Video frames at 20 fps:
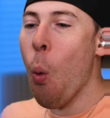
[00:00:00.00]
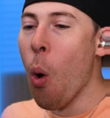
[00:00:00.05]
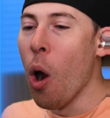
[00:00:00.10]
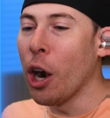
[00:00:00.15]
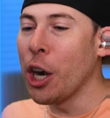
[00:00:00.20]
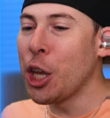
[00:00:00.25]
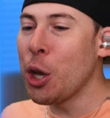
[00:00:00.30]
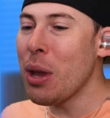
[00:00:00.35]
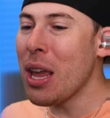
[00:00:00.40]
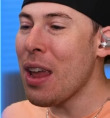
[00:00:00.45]

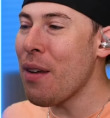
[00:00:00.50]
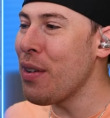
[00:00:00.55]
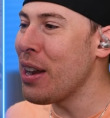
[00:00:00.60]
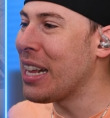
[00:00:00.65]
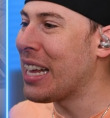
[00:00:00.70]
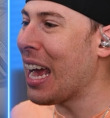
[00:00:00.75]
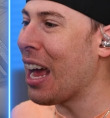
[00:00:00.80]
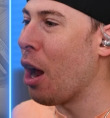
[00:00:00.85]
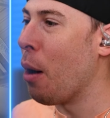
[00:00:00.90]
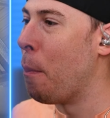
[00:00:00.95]
Where do you even
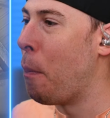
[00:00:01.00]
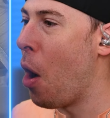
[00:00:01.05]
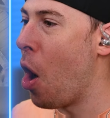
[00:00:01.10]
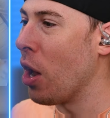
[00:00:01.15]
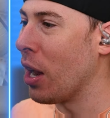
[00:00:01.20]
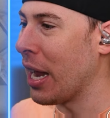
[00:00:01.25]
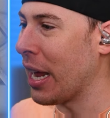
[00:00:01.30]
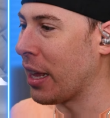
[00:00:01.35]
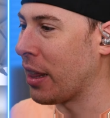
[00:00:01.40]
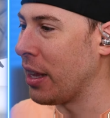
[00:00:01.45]
get a
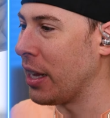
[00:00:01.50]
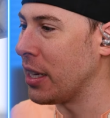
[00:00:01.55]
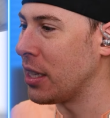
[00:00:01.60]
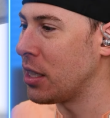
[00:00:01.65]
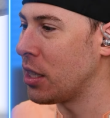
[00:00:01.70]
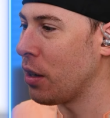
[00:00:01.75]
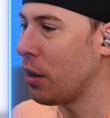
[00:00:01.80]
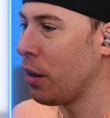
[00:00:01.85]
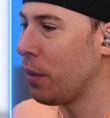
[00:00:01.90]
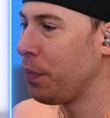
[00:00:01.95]
ball like
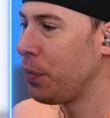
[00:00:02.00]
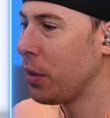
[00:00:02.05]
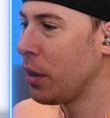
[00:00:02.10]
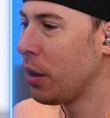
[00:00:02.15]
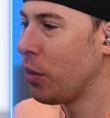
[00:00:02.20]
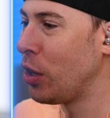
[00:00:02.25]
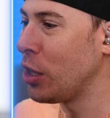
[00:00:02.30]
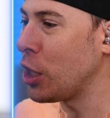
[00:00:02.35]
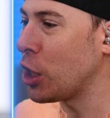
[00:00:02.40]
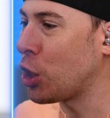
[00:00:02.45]
this?
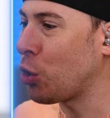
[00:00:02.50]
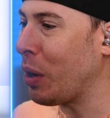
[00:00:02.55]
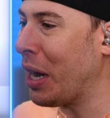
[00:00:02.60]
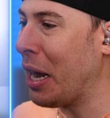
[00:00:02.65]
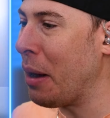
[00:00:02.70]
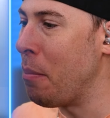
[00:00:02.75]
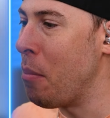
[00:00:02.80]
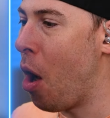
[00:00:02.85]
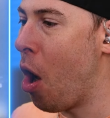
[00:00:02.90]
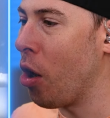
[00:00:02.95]
This is straight
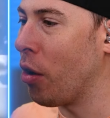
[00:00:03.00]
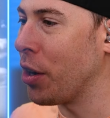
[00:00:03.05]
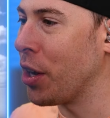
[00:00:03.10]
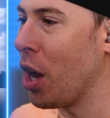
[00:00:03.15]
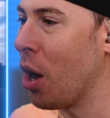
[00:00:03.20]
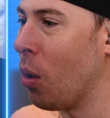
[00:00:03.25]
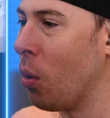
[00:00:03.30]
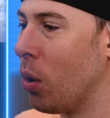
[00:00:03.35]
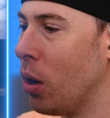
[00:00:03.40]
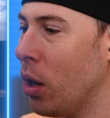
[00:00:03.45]
out of
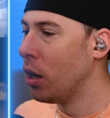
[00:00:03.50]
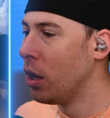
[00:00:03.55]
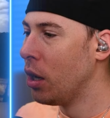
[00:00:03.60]
Mario.